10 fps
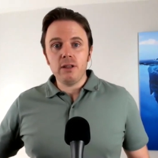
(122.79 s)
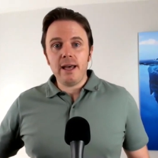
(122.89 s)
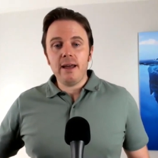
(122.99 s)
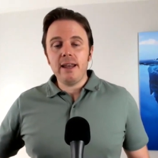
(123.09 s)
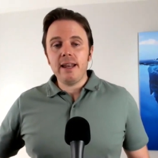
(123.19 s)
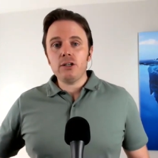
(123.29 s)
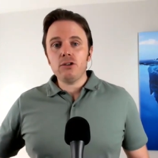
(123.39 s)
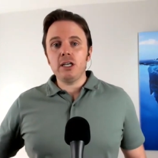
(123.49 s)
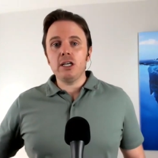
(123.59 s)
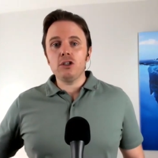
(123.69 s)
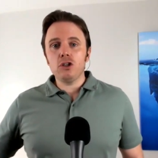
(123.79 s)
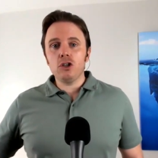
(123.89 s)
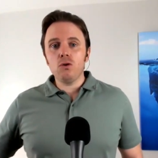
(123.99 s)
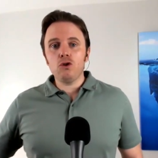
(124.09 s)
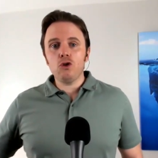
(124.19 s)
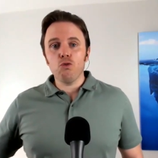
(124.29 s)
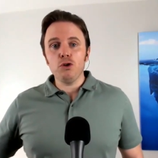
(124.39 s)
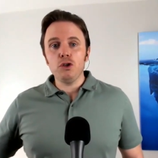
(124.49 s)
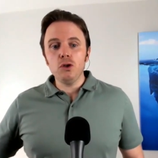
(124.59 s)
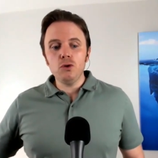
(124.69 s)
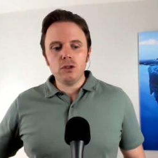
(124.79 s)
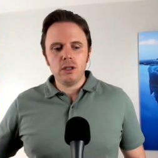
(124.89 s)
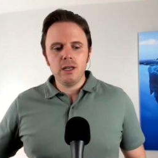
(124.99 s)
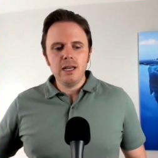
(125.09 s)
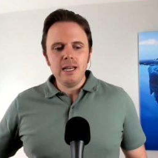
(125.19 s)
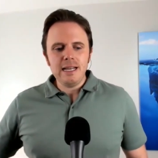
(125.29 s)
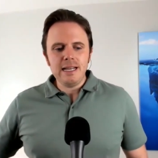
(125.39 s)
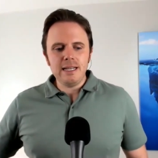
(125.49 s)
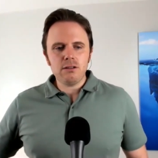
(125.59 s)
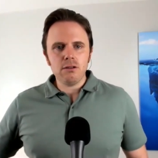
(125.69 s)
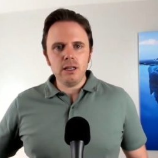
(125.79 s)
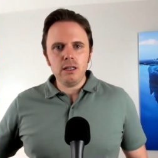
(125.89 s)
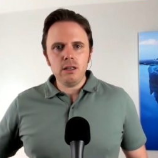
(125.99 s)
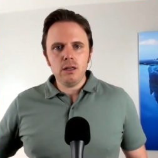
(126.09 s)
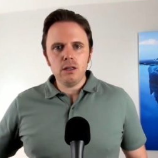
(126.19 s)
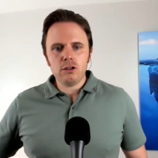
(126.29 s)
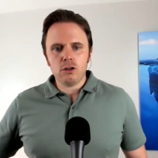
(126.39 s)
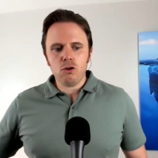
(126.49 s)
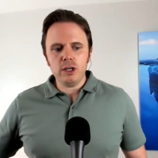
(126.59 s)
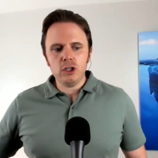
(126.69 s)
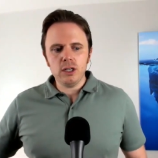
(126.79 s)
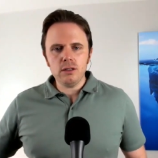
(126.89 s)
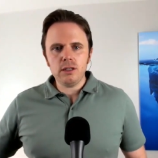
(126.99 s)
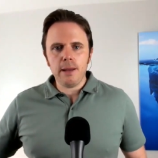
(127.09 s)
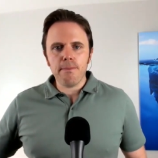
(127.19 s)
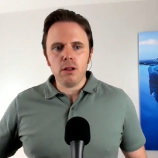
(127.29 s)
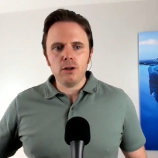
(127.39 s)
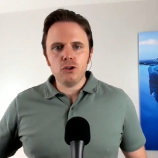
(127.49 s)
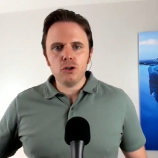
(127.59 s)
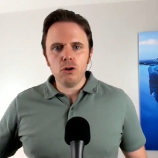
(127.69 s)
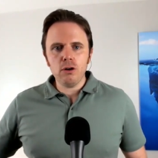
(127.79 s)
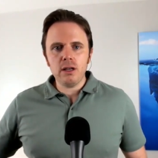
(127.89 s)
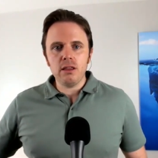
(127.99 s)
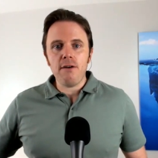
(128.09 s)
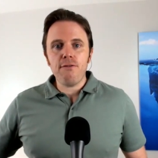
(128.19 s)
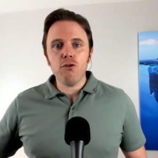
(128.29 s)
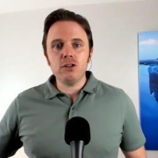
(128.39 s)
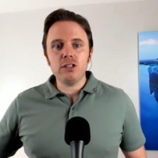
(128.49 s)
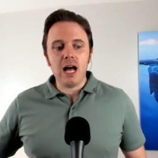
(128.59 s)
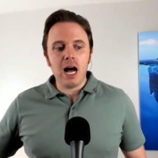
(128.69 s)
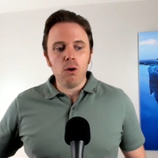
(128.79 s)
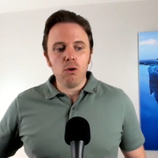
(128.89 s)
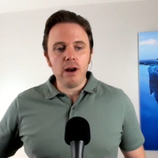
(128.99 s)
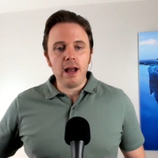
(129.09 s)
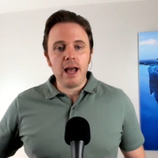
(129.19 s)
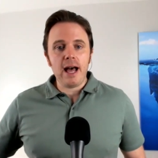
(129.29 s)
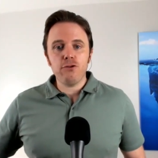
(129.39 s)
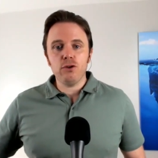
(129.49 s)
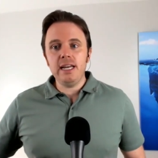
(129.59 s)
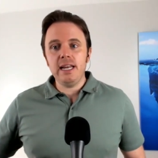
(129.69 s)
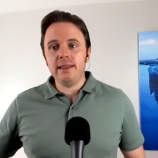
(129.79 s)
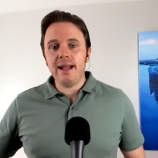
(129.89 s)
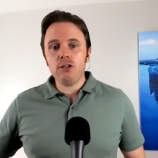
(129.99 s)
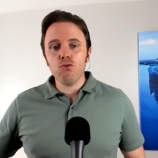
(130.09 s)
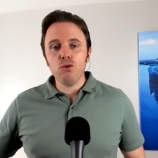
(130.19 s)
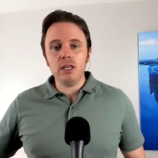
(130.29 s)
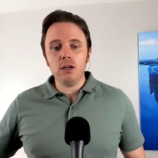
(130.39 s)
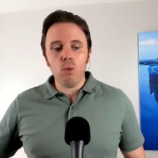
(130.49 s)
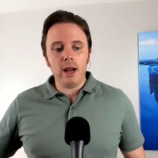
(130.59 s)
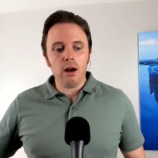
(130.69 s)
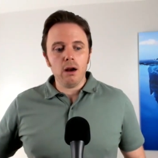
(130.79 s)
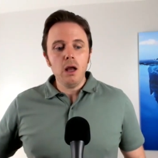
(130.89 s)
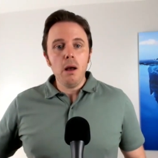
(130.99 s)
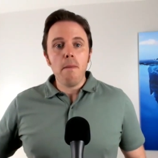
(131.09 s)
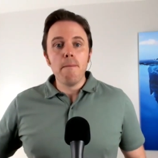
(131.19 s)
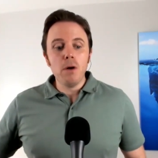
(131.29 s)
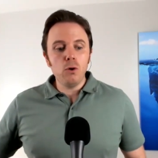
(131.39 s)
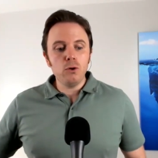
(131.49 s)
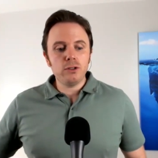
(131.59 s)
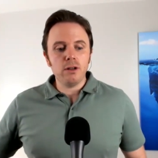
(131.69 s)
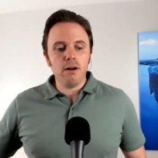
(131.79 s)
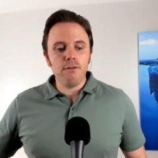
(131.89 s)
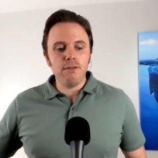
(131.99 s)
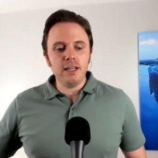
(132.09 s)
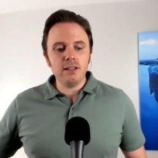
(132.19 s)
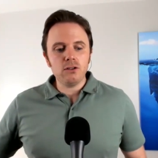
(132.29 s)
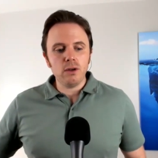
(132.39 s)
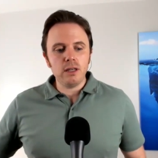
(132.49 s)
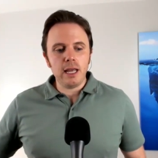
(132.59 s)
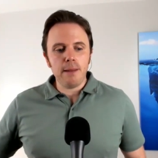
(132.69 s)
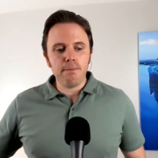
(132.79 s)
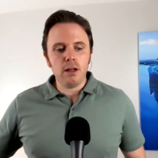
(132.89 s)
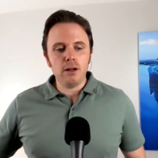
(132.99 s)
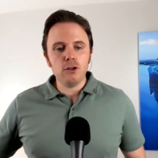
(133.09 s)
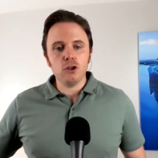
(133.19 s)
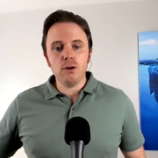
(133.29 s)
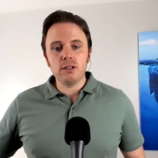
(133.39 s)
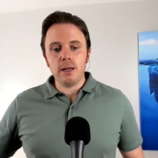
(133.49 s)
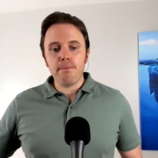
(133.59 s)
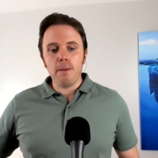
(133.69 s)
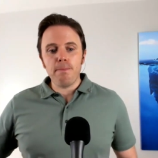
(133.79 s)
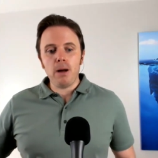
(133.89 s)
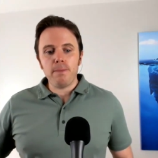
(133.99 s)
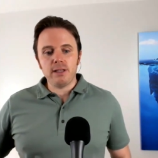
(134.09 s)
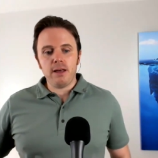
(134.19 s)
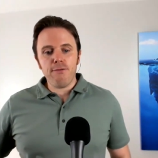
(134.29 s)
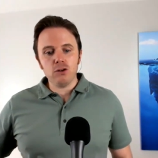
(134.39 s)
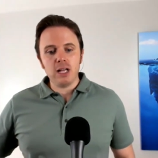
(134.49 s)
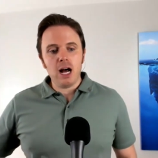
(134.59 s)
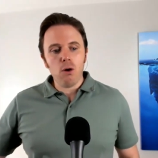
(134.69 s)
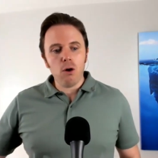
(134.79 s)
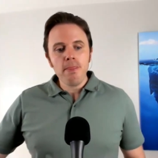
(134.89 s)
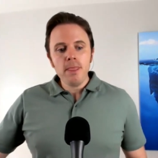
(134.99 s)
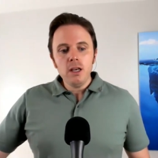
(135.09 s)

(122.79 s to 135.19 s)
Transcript: in that. It actually is shown to reduce insulin secretions and blood sugar in that first hour after eating. And that's really where most of the insulin and blood sugar is going to bump up, is that first hour.